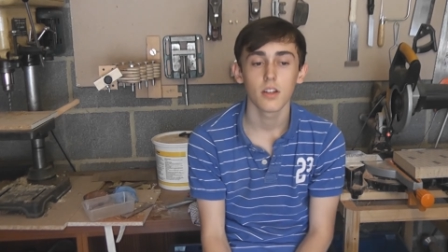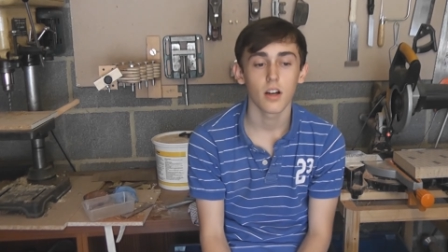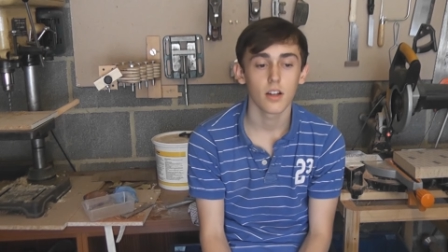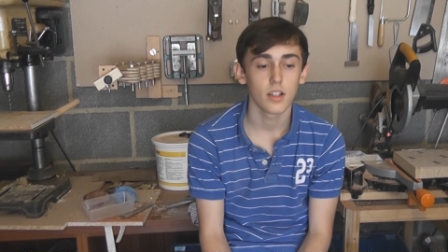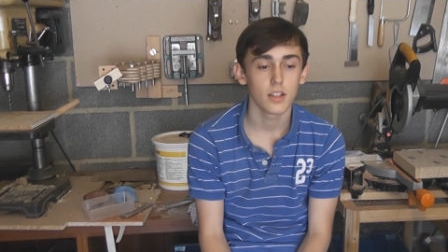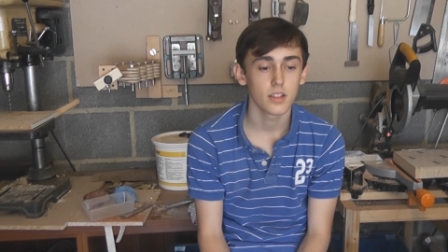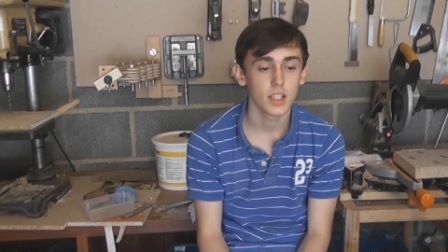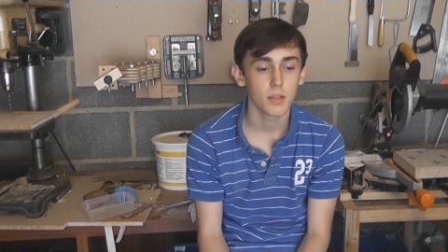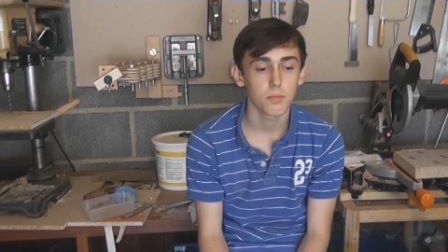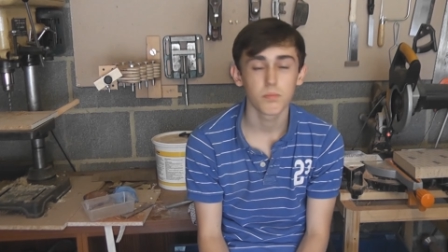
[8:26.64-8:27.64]
I
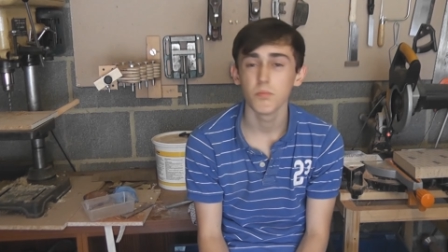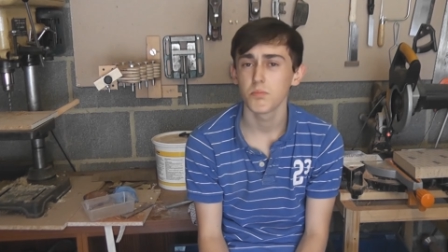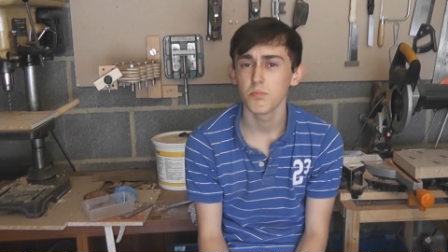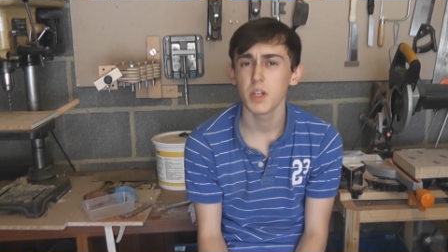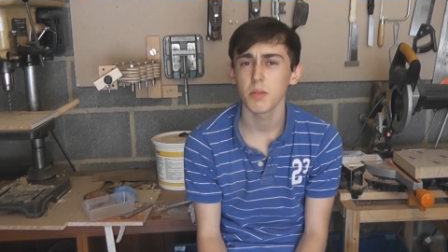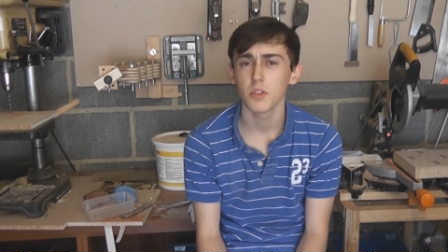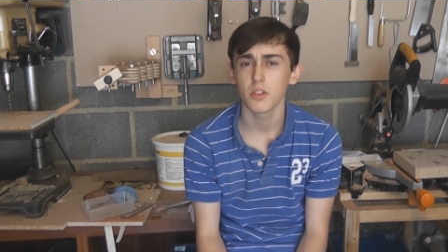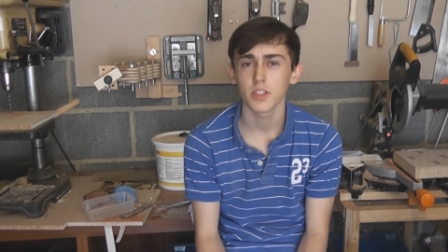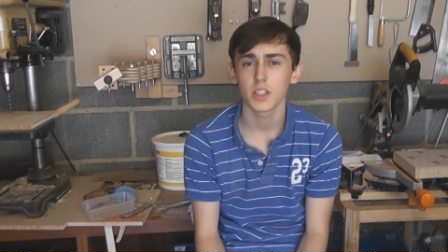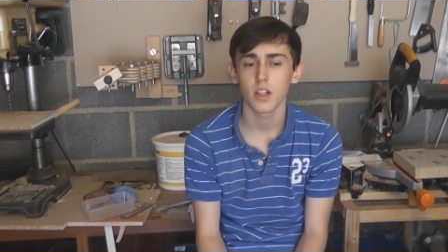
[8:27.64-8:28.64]
need a bit more
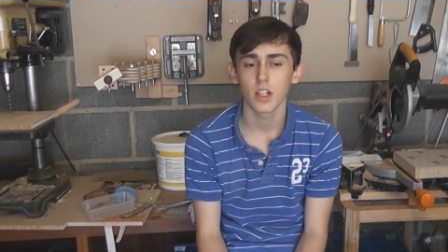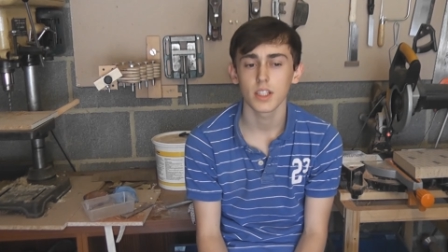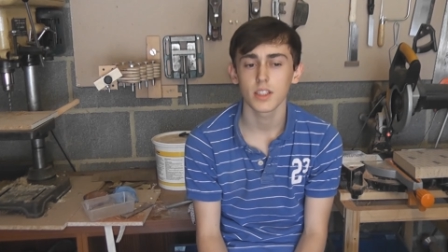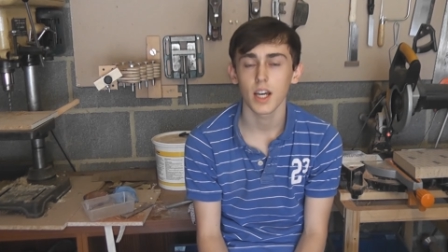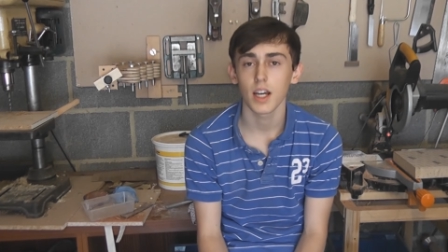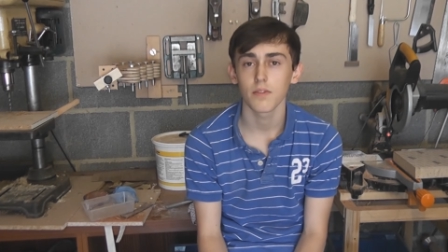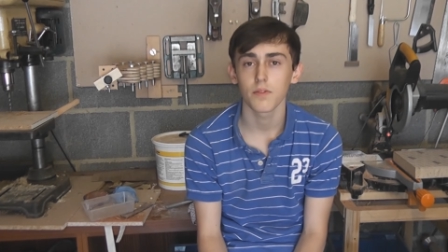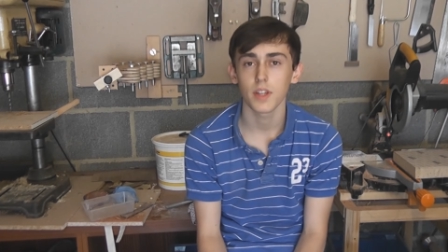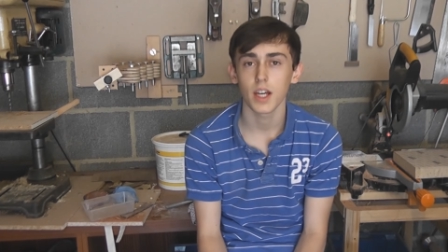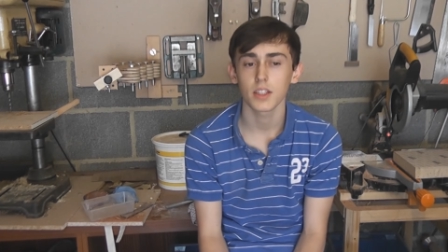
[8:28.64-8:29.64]
of a sturdy stand
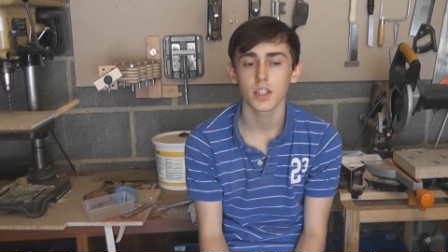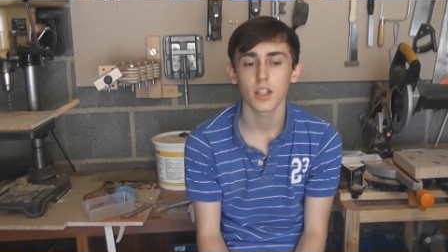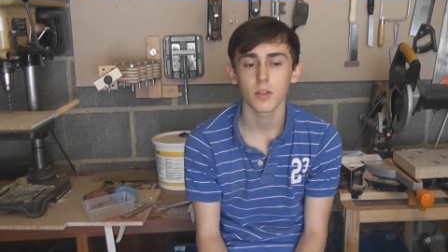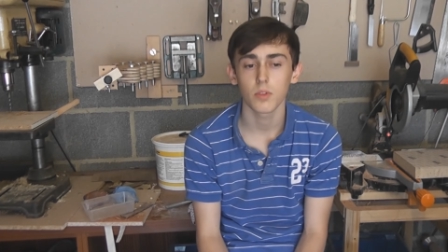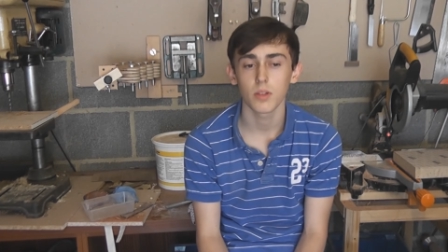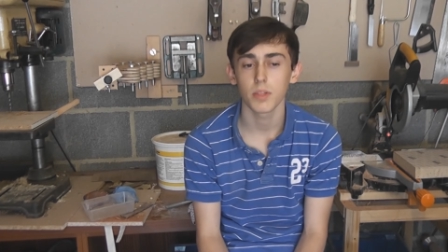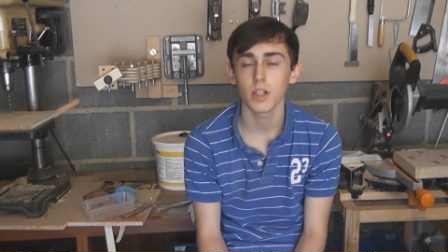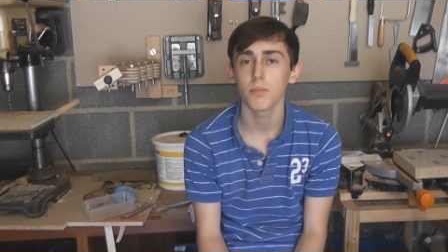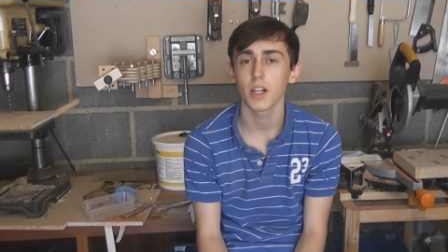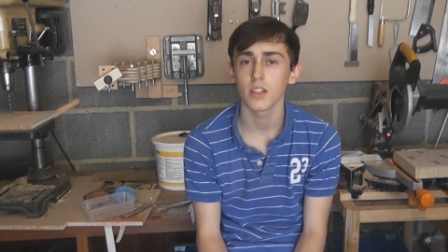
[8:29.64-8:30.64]
for that, something with a
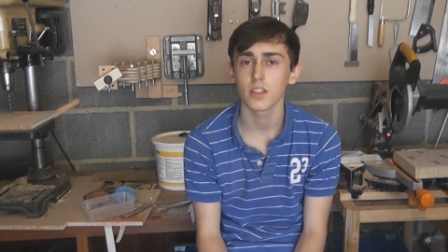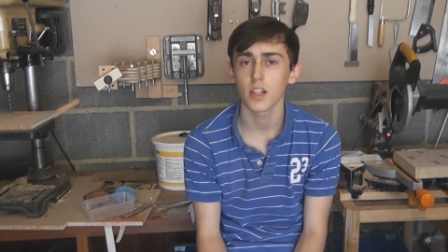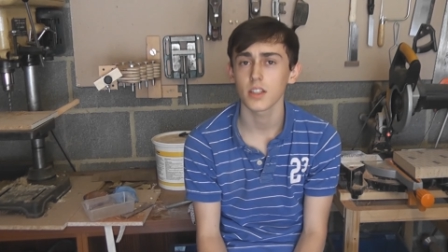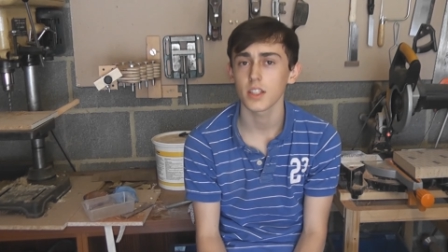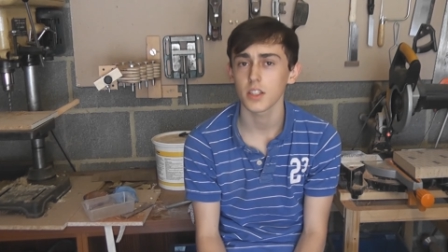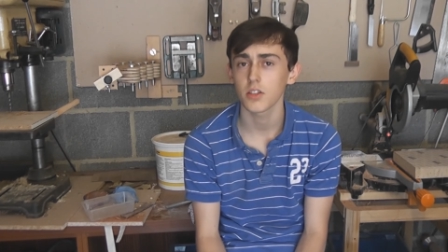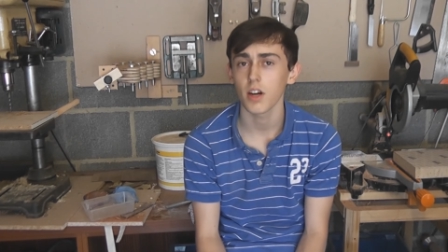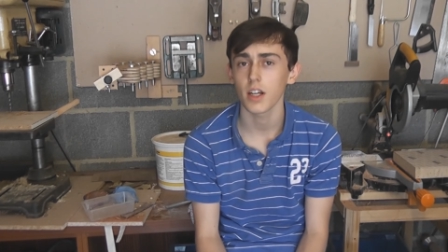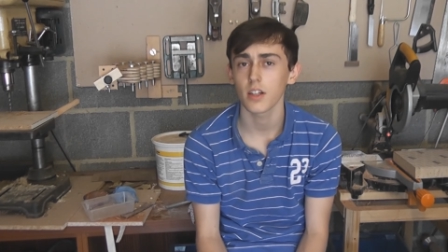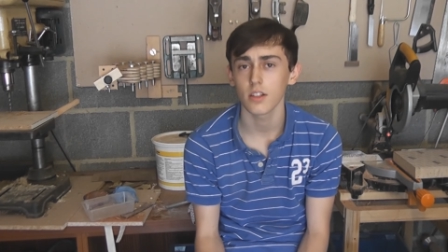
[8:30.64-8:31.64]
bit better dust
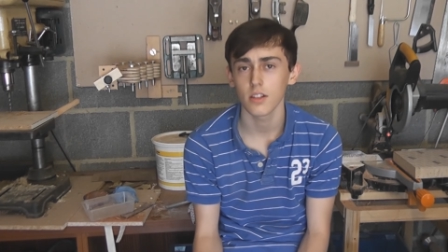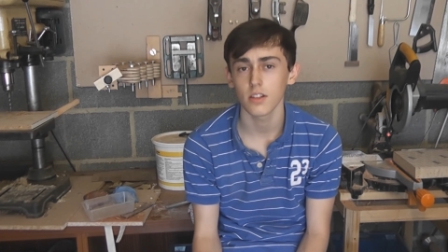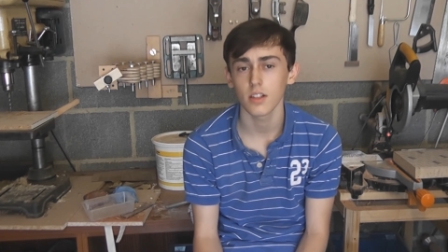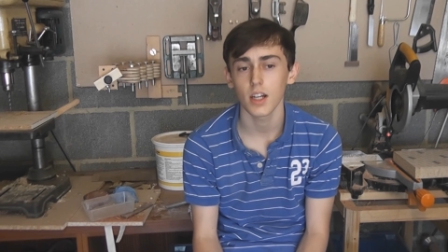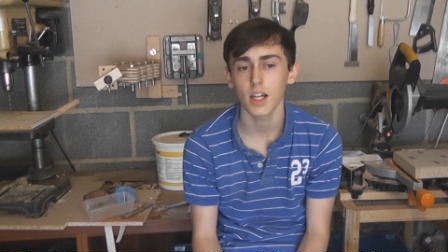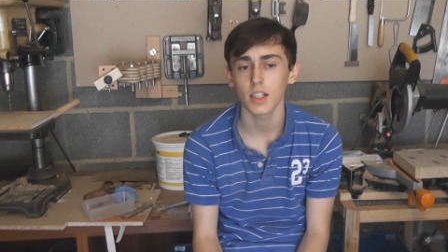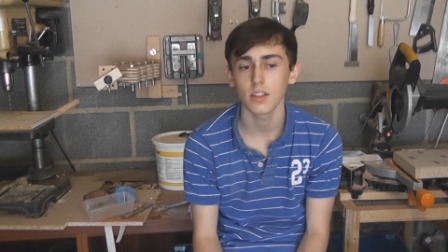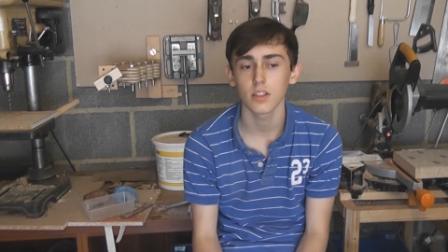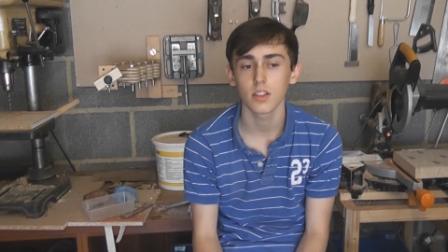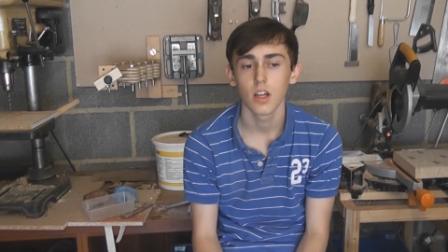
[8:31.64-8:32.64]
extraction
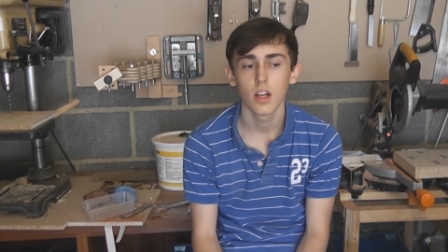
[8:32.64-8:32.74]
and